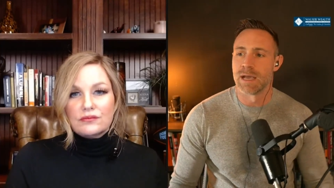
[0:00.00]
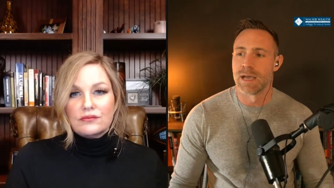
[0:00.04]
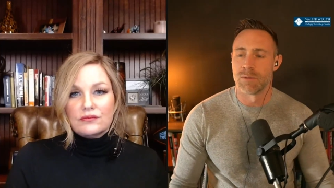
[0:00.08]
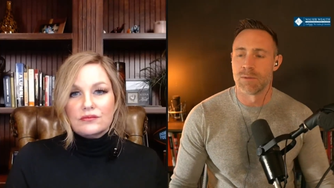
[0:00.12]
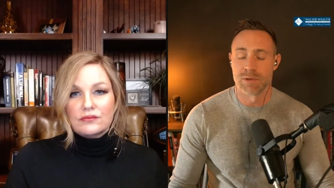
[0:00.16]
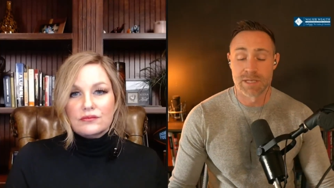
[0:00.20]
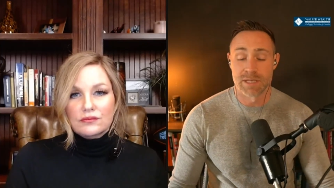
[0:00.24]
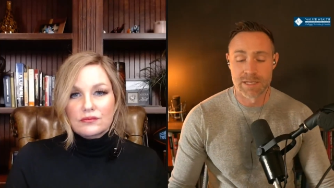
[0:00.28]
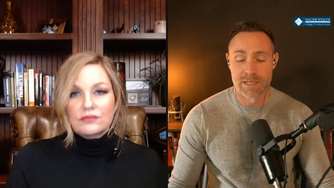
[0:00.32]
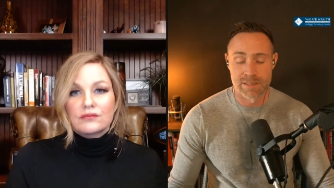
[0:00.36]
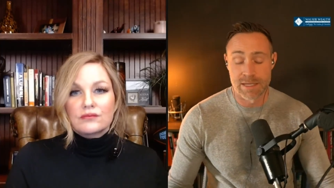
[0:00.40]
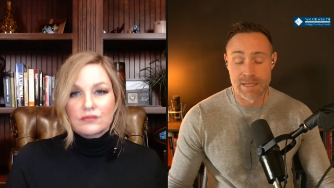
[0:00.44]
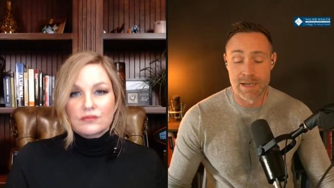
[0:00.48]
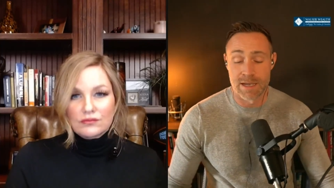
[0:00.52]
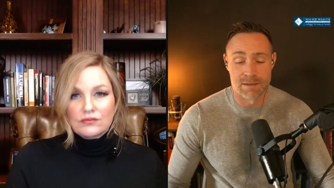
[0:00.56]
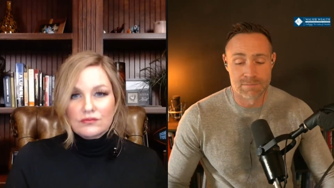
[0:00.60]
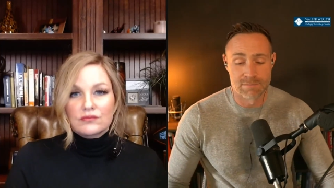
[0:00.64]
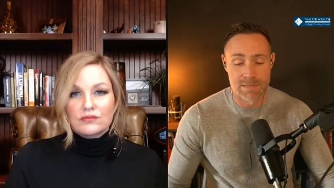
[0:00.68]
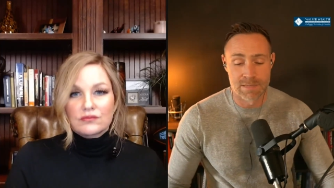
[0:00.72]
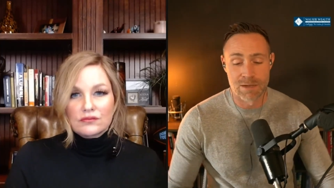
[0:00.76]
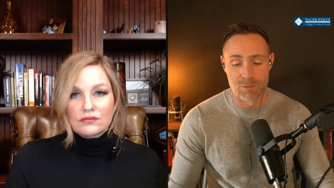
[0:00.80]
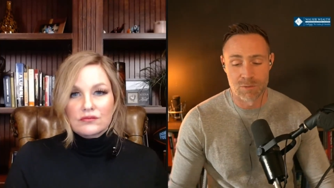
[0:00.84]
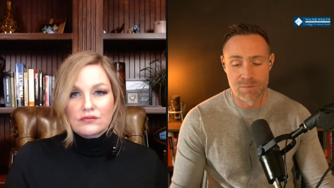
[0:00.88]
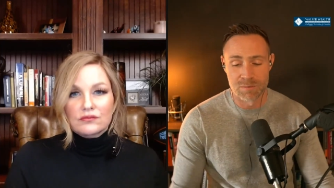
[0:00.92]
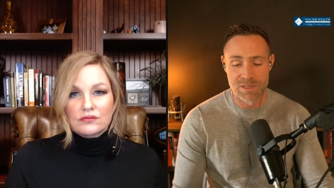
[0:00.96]
Speaker 1: Yeah, we can. Yeah,
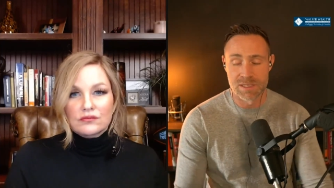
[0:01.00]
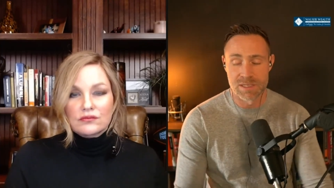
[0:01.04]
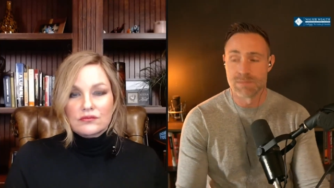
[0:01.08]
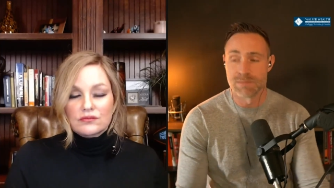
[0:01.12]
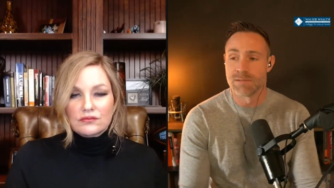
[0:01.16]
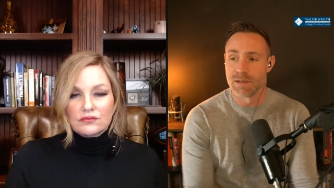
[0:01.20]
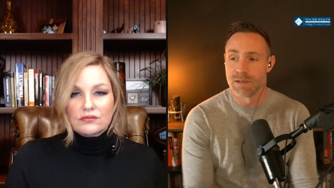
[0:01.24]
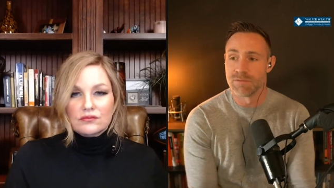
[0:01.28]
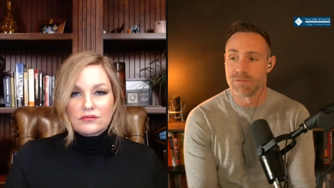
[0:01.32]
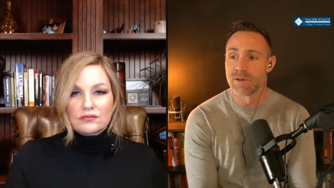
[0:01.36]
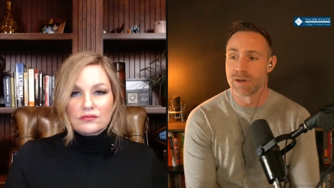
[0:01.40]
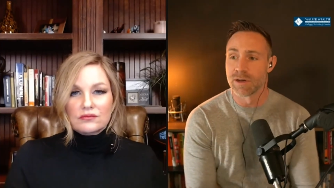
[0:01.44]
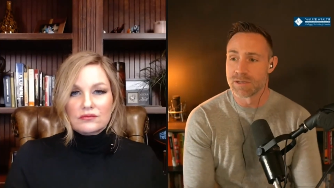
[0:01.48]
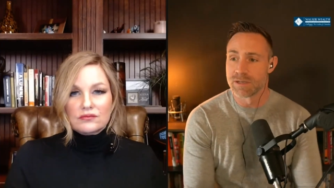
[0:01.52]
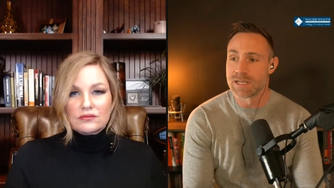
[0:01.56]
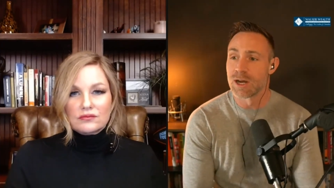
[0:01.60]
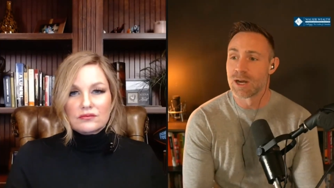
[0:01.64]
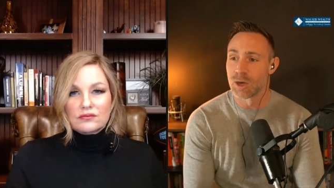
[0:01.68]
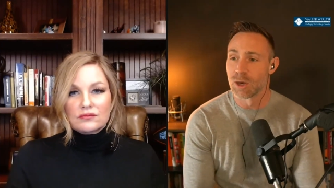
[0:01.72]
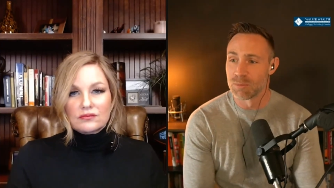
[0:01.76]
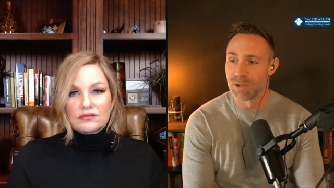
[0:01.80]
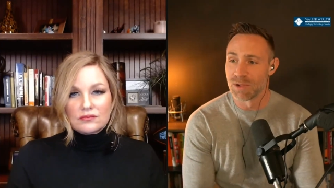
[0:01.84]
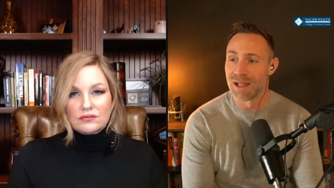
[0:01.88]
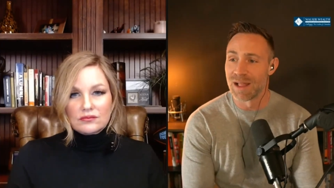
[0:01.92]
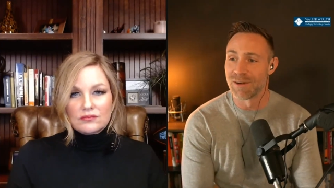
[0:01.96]
that would be a very
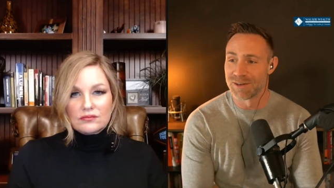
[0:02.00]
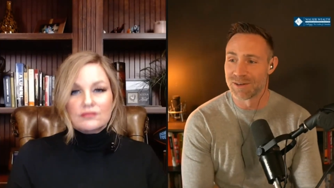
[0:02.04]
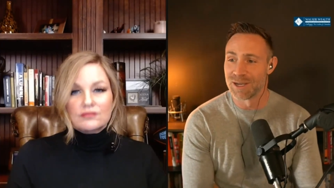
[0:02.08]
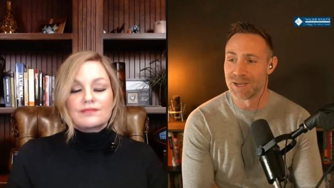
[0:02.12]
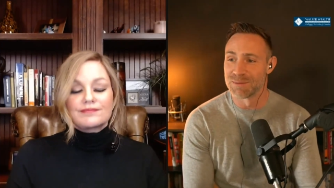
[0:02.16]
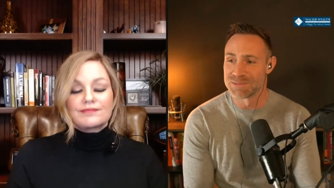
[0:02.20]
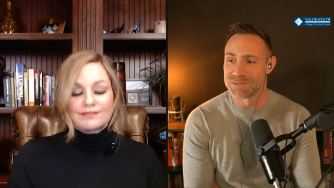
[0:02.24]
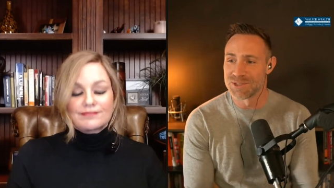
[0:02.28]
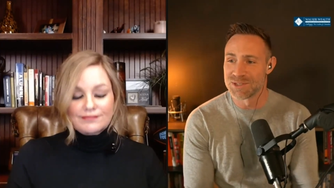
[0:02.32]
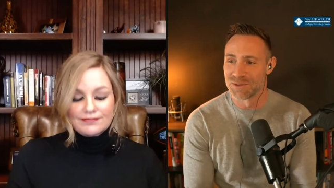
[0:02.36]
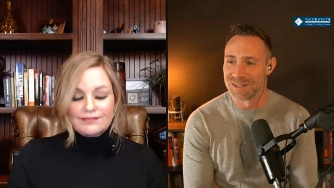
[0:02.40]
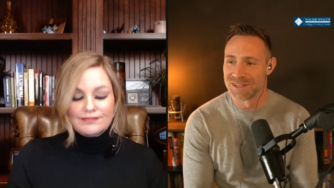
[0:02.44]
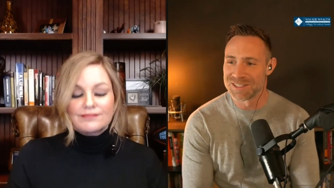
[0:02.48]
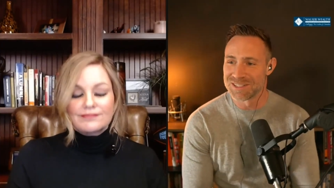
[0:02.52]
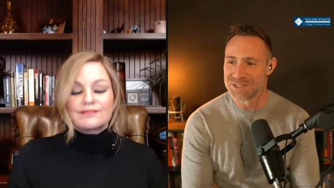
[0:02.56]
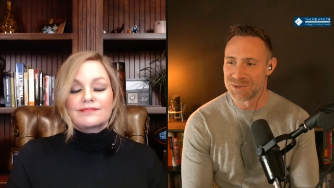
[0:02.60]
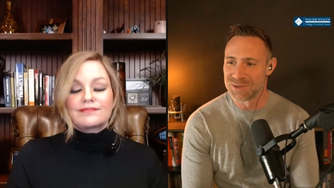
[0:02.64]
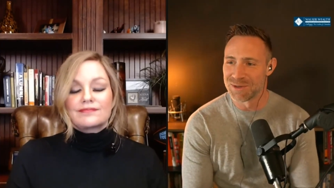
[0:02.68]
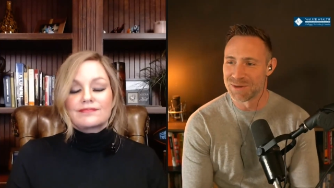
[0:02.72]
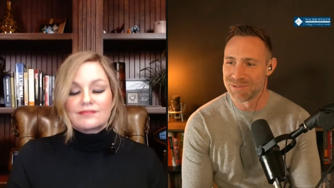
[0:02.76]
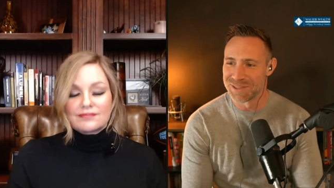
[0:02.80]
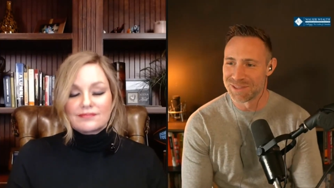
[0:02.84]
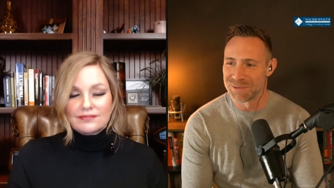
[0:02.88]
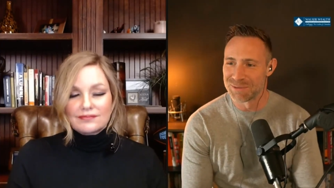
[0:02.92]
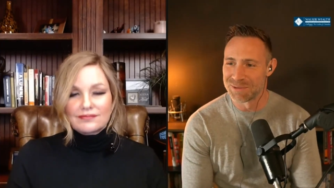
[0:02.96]
terrible outcome. So let's do
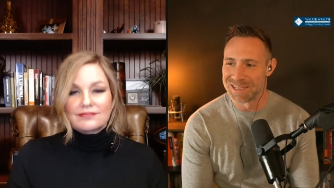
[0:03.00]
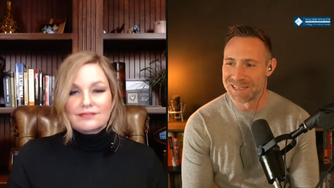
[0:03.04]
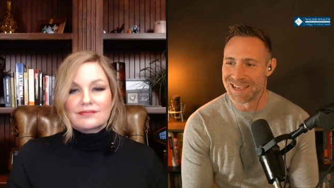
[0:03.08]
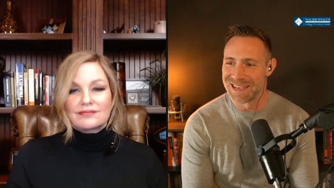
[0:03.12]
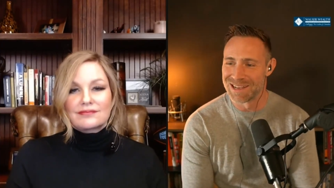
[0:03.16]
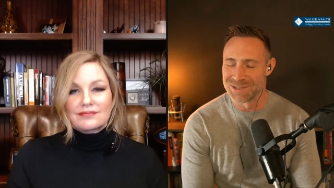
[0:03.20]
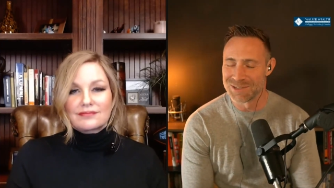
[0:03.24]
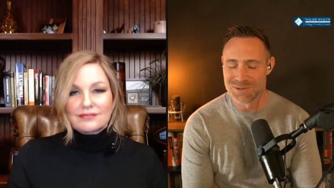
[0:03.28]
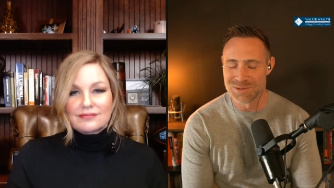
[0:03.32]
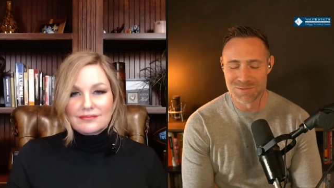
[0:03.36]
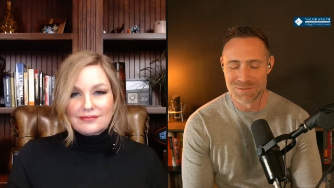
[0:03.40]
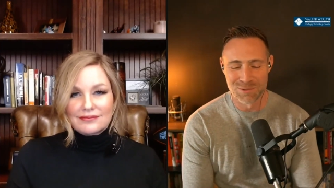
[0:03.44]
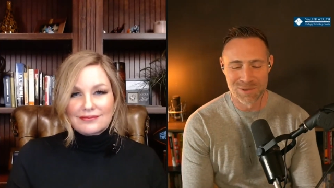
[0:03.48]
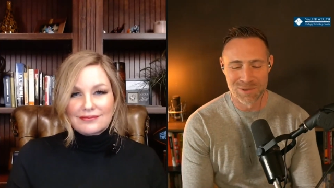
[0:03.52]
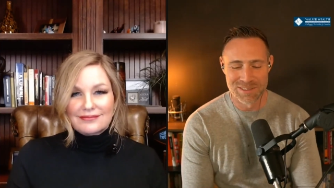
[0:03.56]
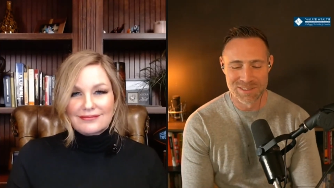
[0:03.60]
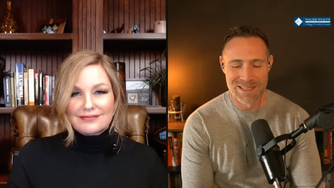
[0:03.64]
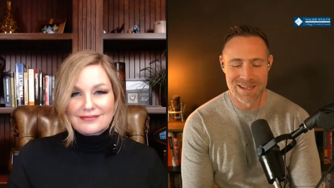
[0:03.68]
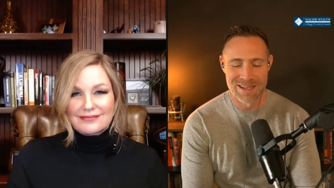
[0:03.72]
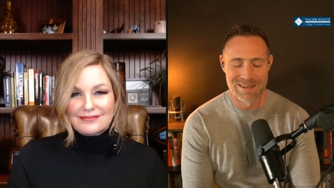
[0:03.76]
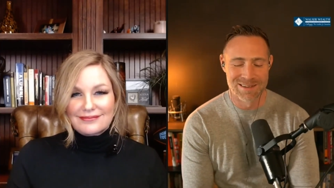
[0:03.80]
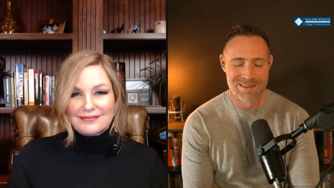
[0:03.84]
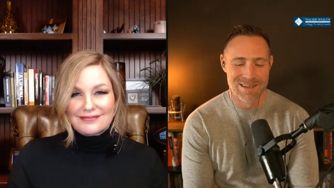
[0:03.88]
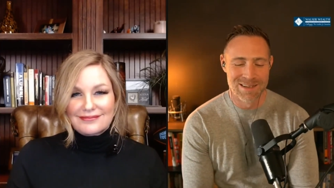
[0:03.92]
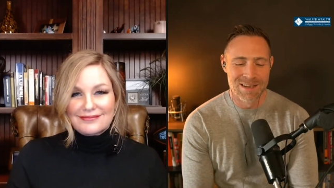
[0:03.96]
everything we can to avoid
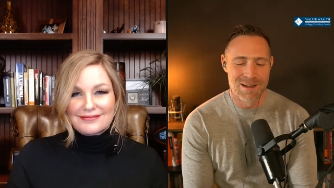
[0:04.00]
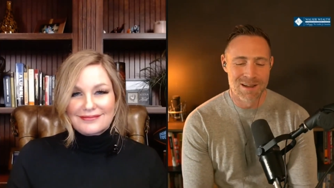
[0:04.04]
that.